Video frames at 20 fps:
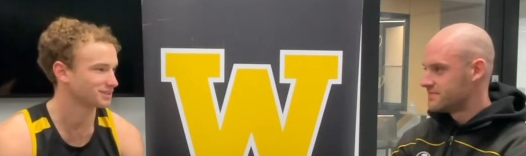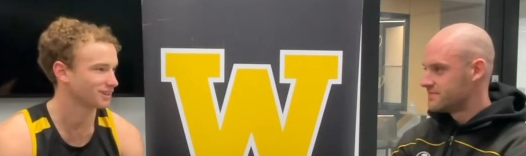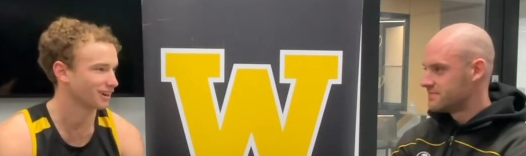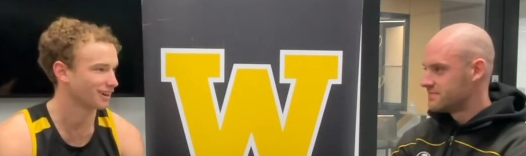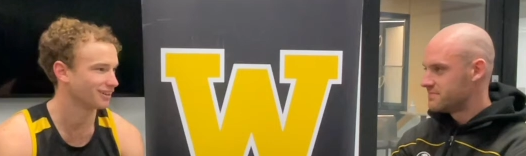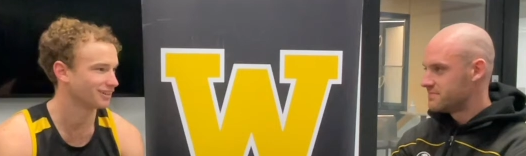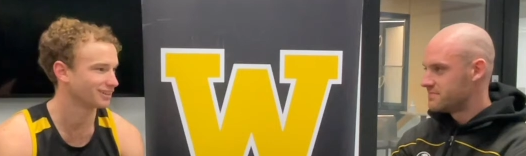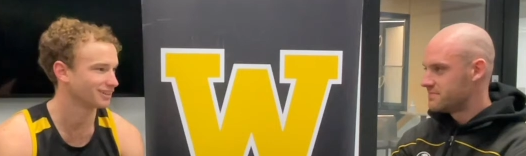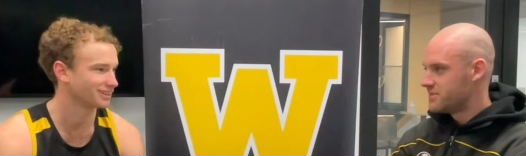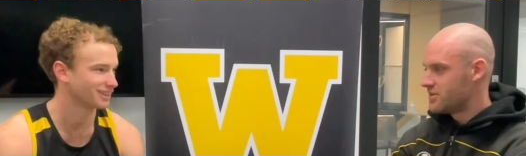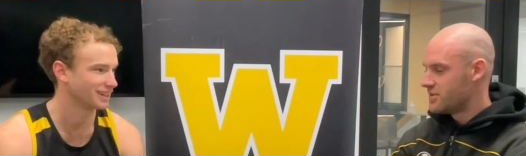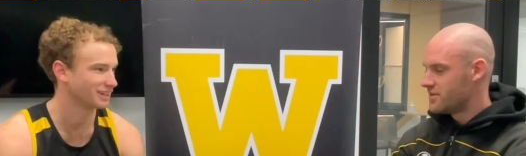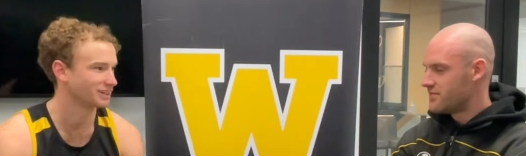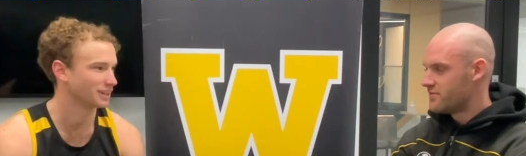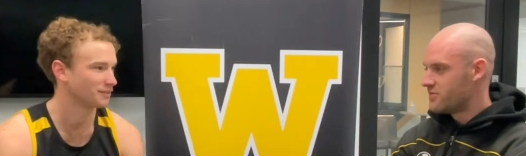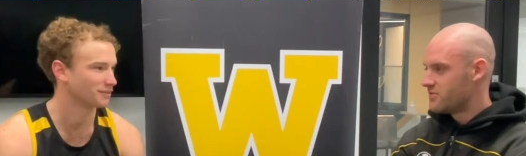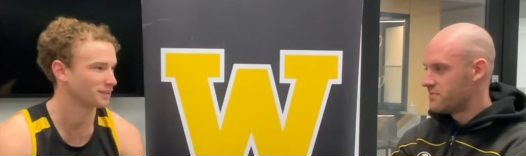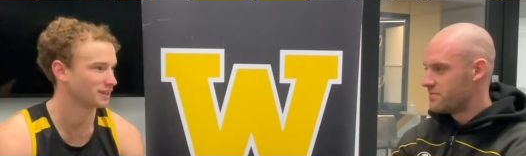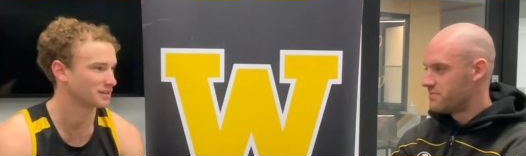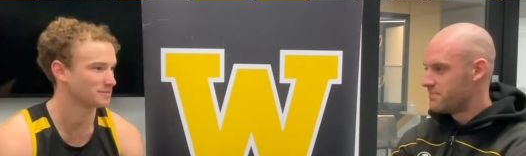Speaker 1: So yeah,
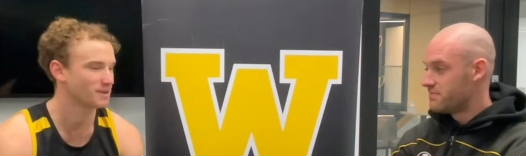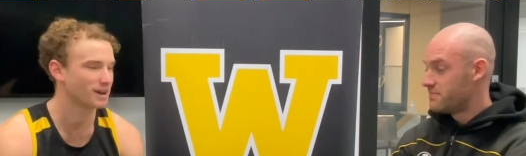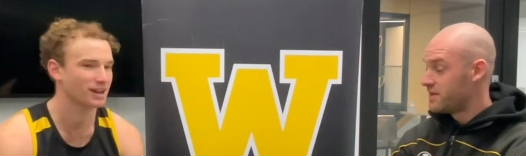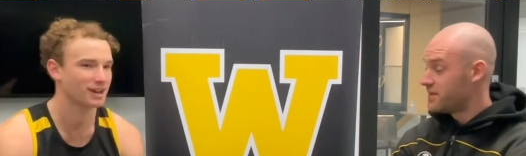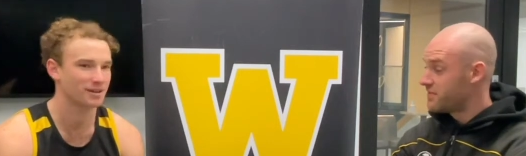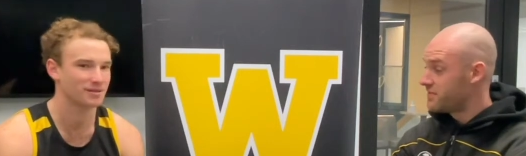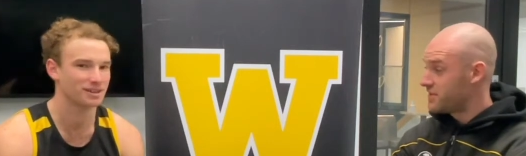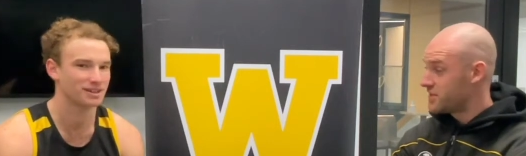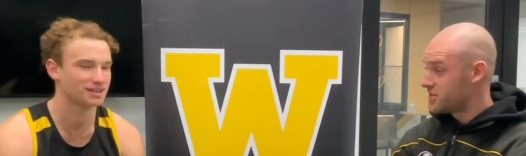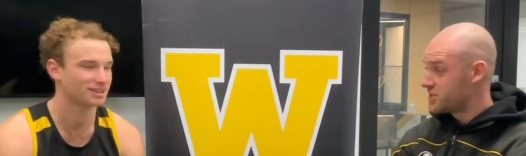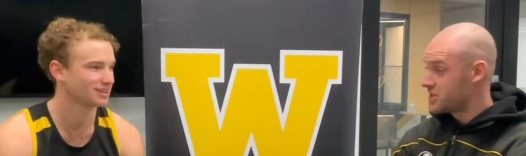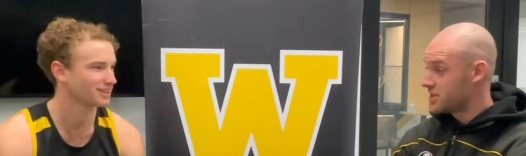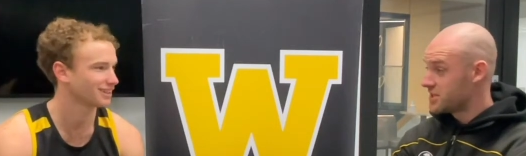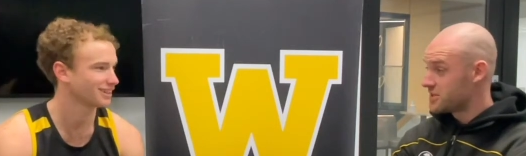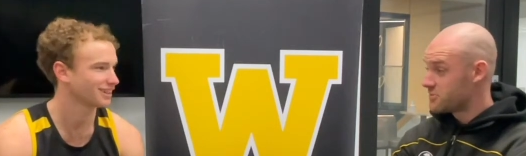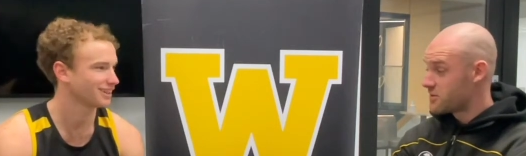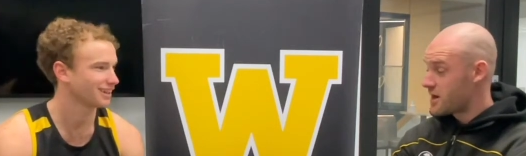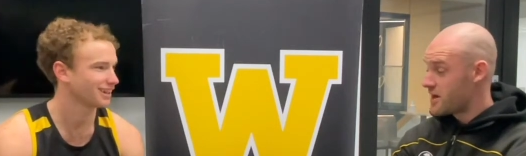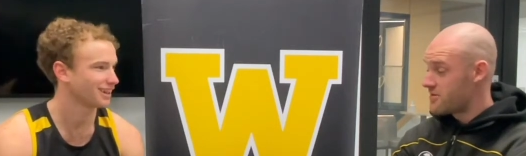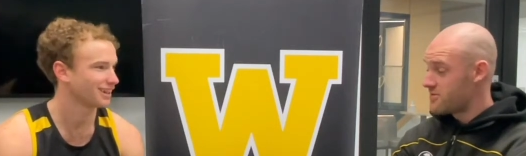love getting back. Bit of fishing
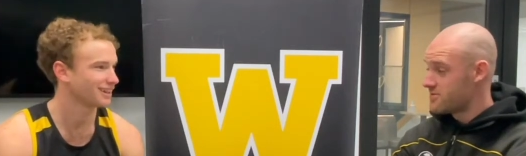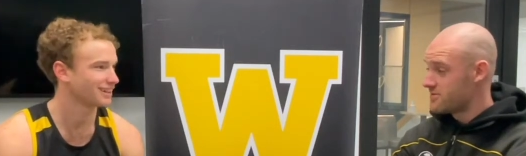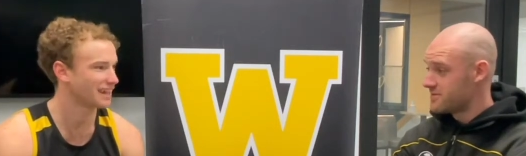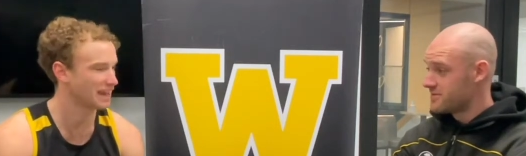there. as well.